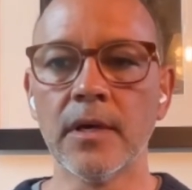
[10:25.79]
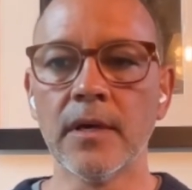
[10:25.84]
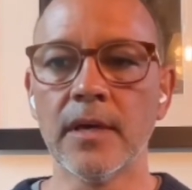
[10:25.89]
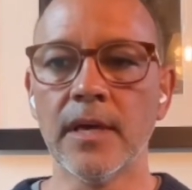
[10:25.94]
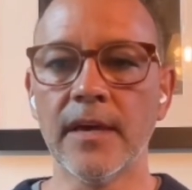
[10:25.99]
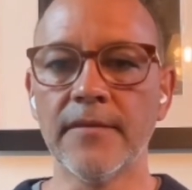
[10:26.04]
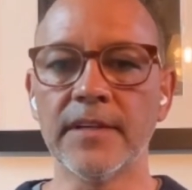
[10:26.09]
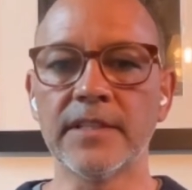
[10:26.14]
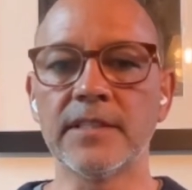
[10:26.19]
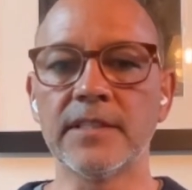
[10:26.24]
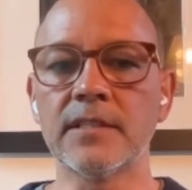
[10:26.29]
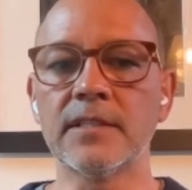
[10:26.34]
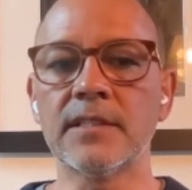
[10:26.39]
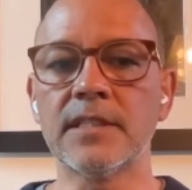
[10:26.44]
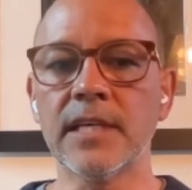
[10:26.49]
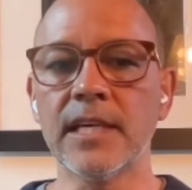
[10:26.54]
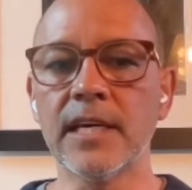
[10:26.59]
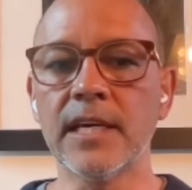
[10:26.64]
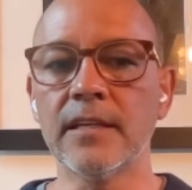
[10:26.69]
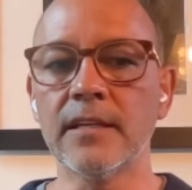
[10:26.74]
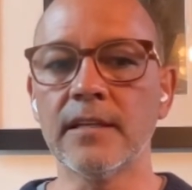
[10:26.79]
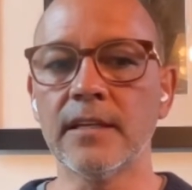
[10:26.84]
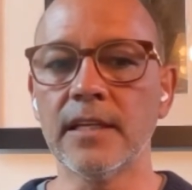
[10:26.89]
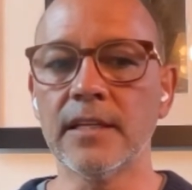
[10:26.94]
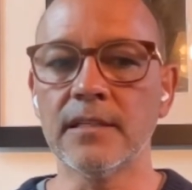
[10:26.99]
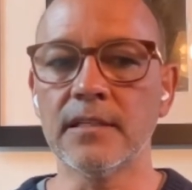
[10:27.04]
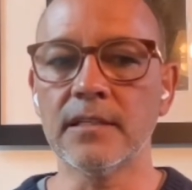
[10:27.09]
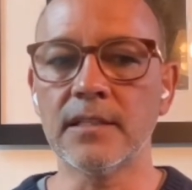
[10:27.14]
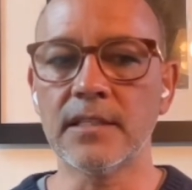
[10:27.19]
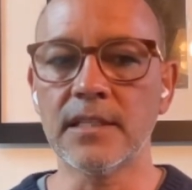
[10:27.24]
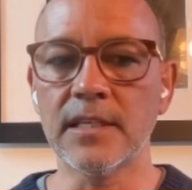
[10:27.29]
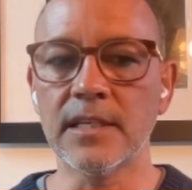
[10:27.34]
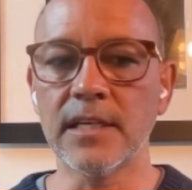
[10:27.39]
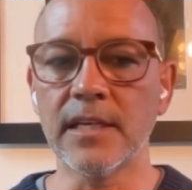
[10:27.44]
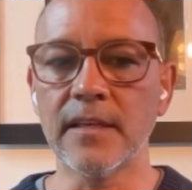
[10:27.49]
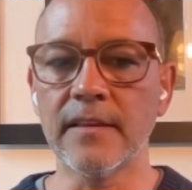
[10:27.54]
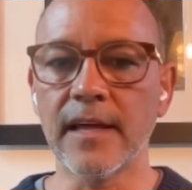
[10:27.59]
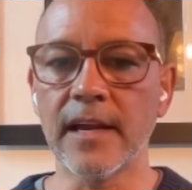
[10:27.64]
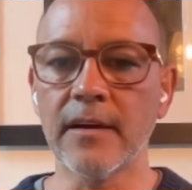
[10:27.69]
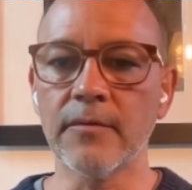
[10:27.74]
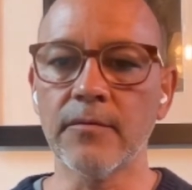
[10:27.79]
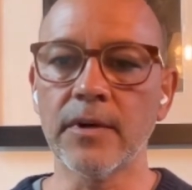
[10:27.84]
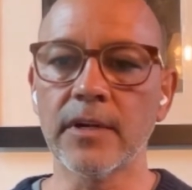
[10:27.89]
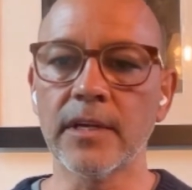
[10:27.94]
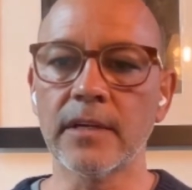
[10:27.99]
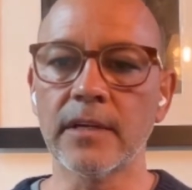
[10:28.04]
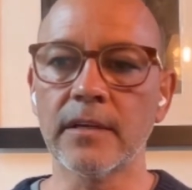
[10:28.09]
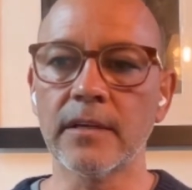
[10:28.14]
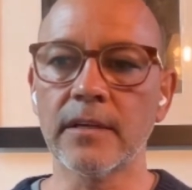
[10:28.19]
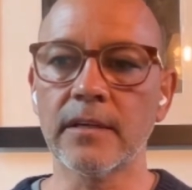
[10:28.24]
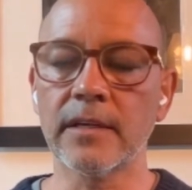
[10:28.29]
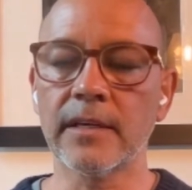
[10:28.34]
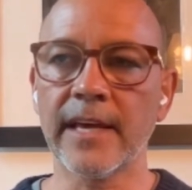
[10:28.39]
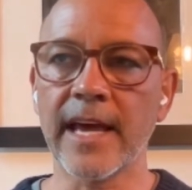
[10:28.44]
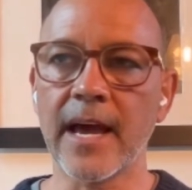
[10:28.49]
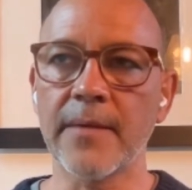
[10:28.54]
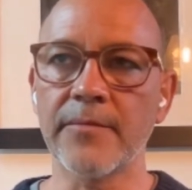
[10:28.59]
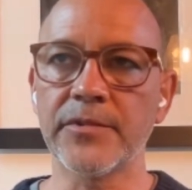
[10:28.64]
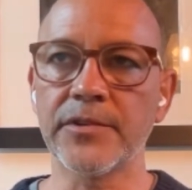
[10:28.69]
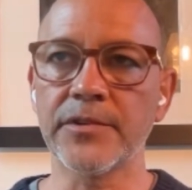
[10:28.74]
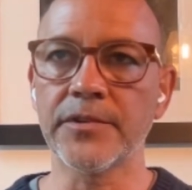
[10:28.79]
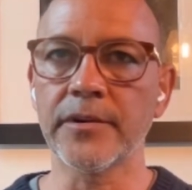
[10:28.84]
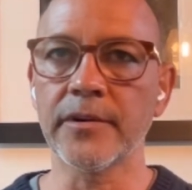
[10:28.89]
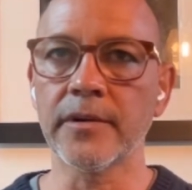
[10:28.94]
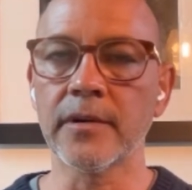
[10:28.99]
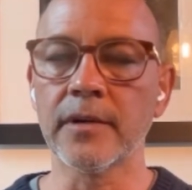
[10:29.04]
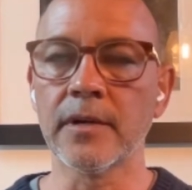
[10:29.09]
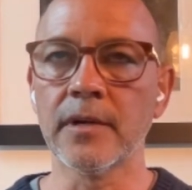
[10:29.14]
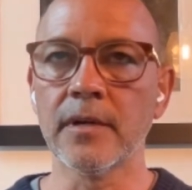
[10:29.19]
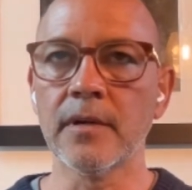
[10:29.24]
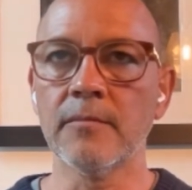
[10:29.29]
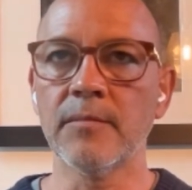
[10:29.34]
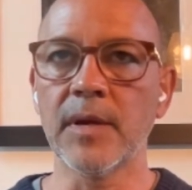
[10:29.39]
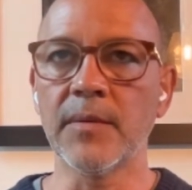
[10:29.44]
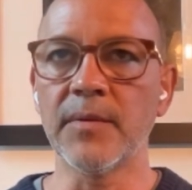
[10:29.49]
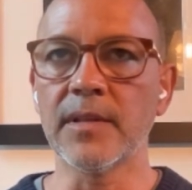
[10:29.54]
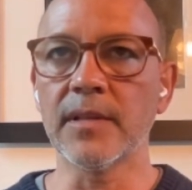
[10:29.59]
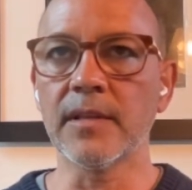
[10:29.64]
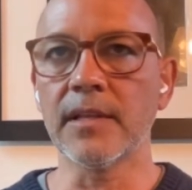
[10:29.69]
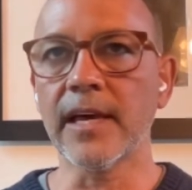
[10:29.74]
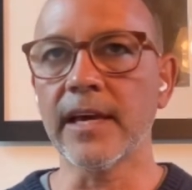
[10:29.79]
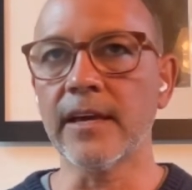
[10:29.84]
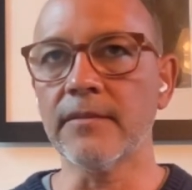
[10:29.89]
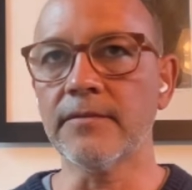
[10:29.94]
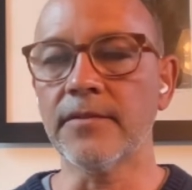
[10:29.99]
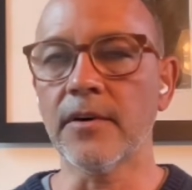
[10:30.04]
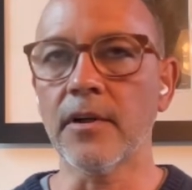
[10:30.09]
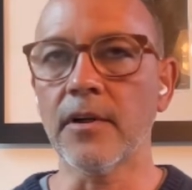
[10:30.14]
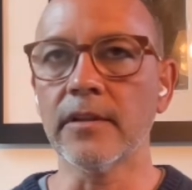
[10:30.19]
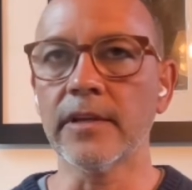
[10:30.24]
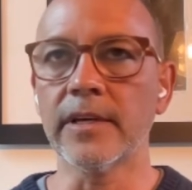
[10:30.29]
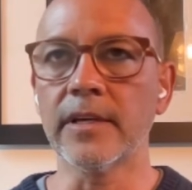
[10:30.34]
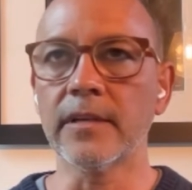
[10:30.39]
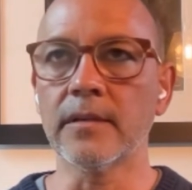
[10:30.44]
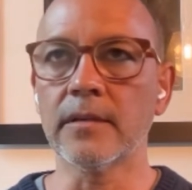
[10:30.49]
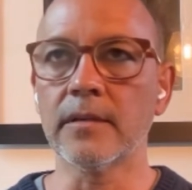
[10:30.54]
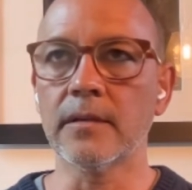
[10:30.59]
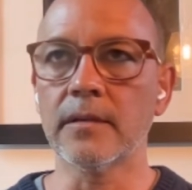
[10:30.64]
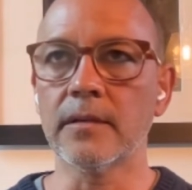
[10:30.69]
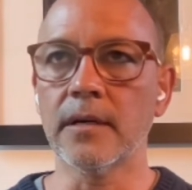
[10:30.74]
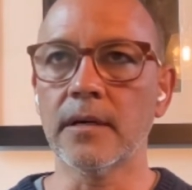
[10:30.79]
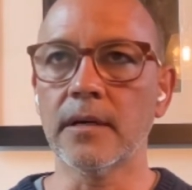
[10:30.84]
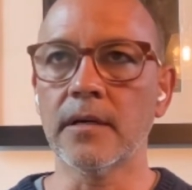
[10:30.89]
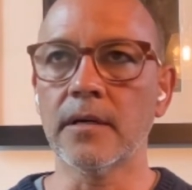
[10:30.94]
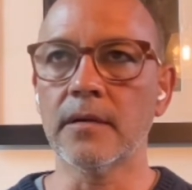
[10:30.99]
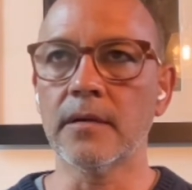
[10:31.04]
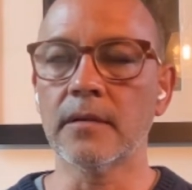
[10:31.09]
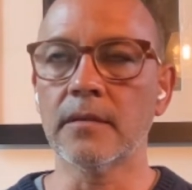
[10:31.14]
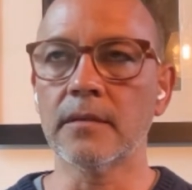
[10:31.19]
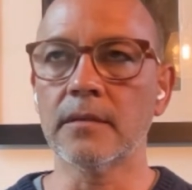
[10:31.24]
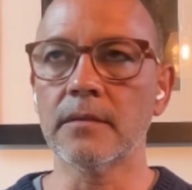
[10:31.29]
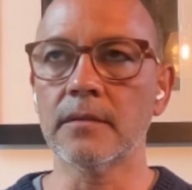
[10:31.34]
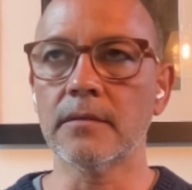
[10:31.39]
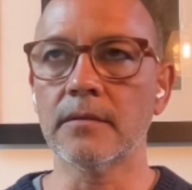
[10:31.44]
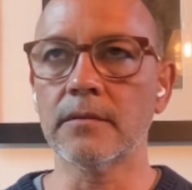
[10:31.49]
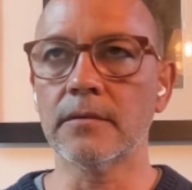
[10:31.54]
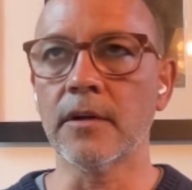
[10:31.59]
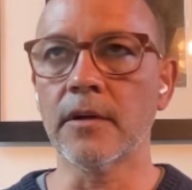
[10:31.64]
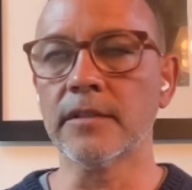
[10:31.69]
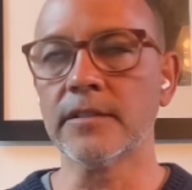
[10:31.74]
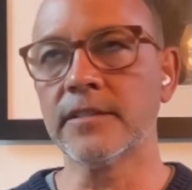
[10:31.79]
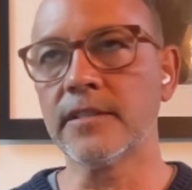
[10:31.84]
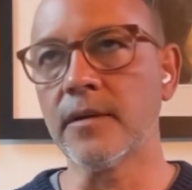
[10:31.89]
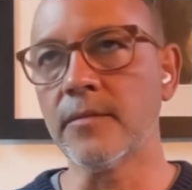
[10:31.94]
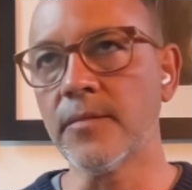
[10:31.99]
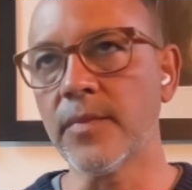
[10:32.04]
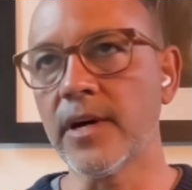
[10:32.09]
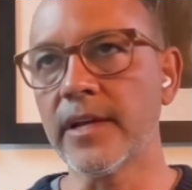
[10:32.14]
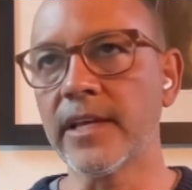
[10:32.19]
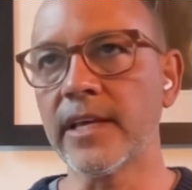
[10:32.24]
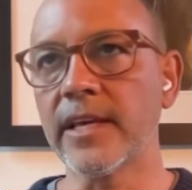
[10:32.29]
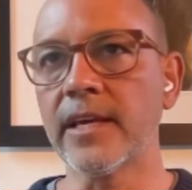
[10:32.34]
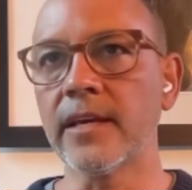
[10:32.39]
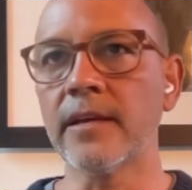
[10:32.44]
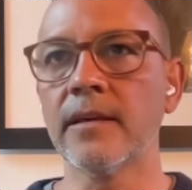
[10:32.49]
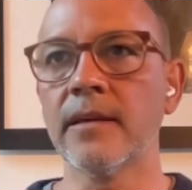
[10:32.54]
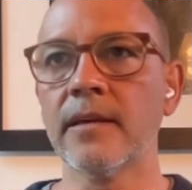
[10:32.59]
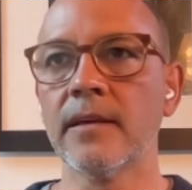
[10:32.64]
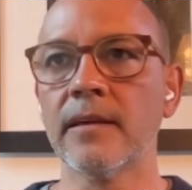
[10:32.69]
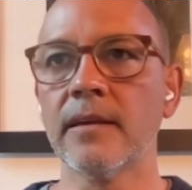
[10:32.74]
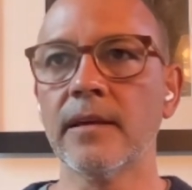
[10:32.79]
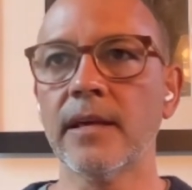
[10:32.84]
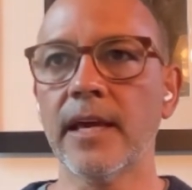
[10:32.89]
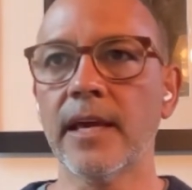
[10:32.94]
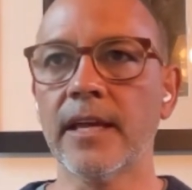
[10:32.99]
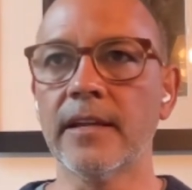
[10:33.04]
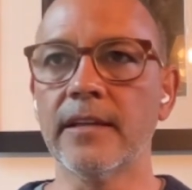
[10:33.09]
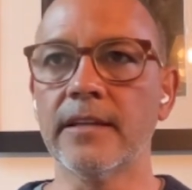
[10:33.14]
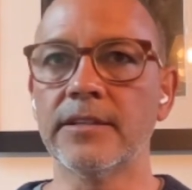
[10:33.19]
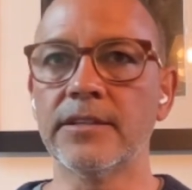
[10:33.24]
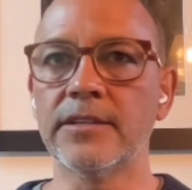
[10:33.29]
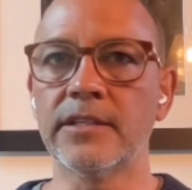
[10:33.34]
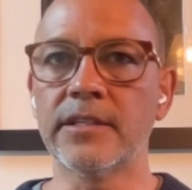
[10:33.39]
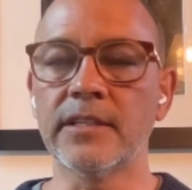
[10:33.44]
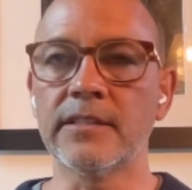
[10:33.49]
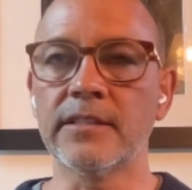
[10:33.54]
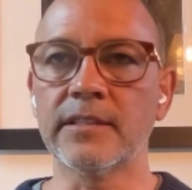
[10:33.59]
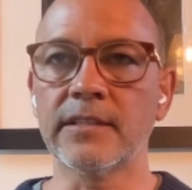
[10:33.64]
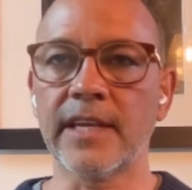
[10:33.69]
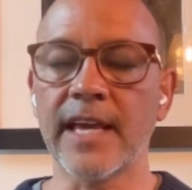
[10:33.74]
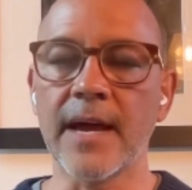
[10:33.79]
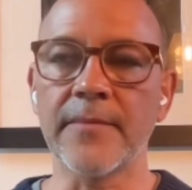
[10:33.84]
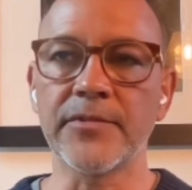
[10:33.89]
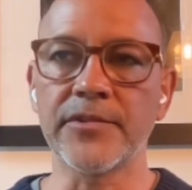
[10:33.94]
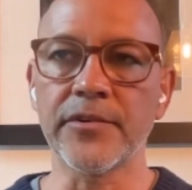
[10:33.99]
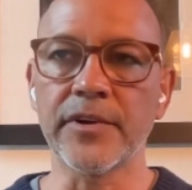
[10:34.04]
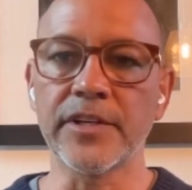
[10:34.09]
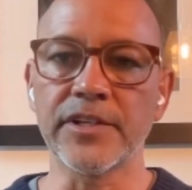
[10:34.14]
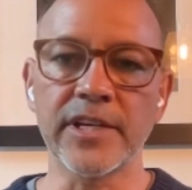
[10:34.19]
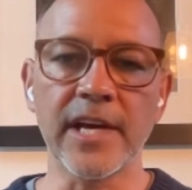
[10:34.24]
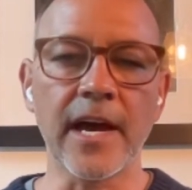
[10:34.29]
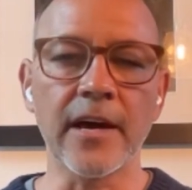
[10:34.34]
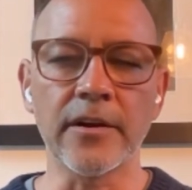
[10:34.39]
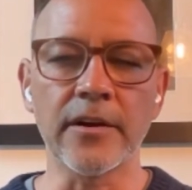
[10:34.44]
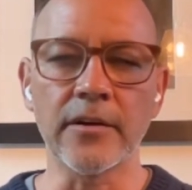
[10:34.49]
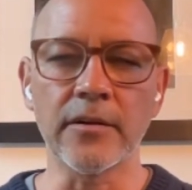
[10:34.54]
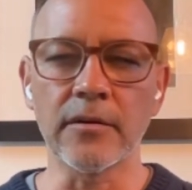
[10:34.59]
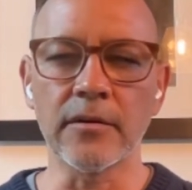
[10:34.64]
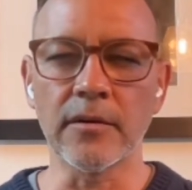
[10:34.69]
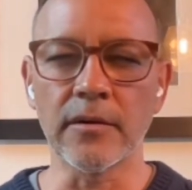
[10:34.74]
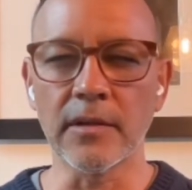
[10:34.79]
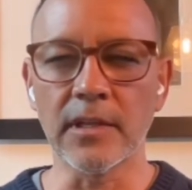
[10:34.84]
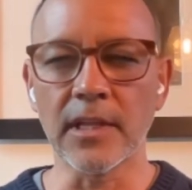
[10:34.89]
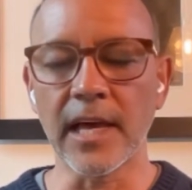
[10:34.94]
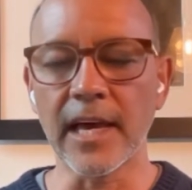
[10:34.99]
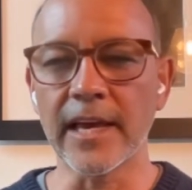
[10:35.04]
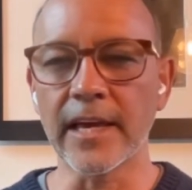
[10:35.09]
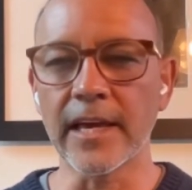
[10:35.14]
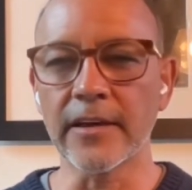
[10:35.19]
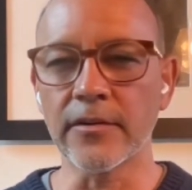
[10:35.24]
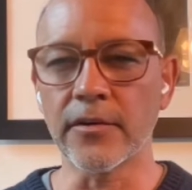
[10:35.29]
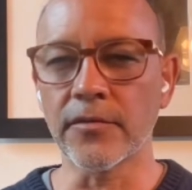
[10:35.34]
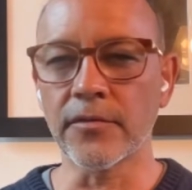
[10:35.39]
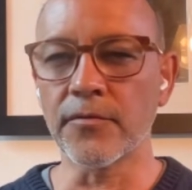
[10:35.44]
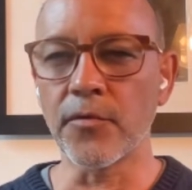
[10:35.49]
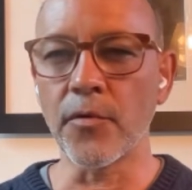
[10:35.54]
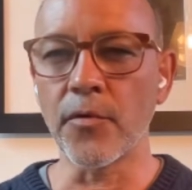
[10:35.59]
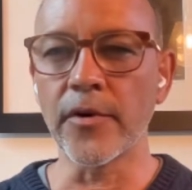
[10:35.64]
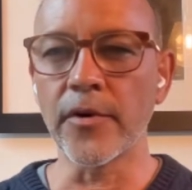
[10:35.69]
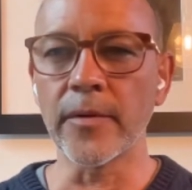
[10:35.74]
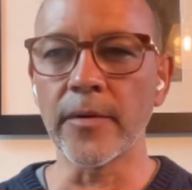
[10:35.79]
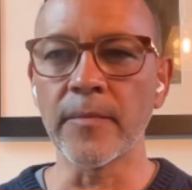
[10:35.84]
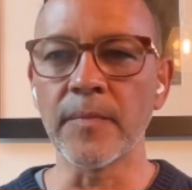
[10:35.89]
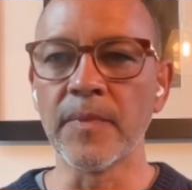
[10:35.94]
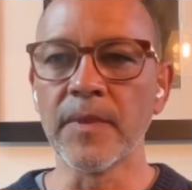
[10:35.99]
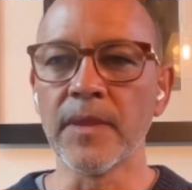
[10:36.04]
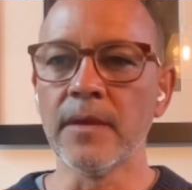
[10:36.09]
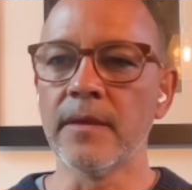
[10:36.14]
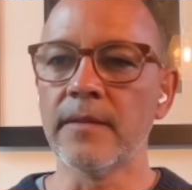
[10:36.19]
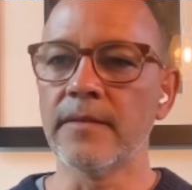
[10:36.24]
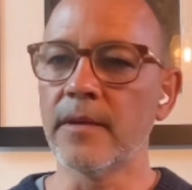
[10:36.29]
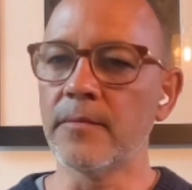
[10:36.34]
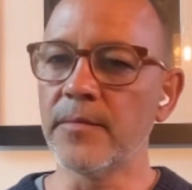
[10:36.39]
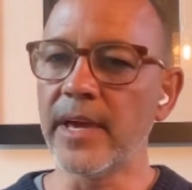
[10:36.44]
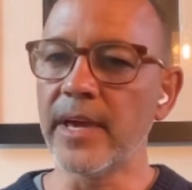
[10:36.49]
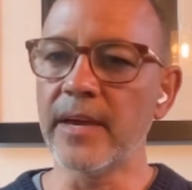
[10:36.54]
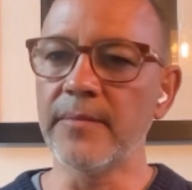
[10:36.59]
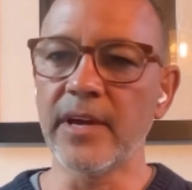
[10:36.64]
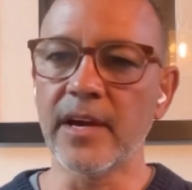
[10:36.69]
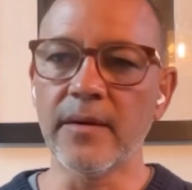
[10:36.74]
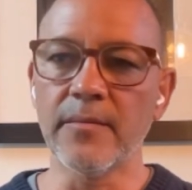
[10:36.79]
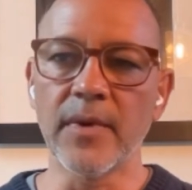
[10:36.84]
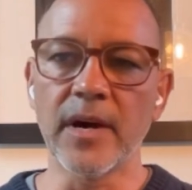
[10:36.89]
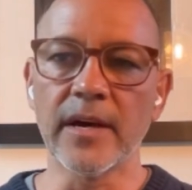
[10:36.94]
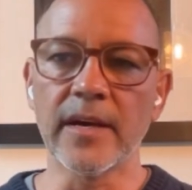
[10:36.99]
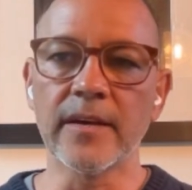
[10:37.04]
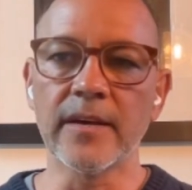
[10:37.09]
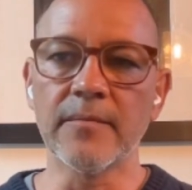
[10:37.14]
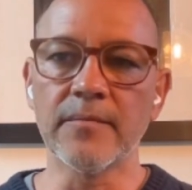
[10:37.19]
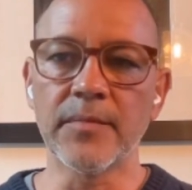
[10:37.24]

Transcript: If it's a scene in the city that I want to capture, maybe the light falling uh, on somebody and it's just capturing shadow or light or form, then maybe I might.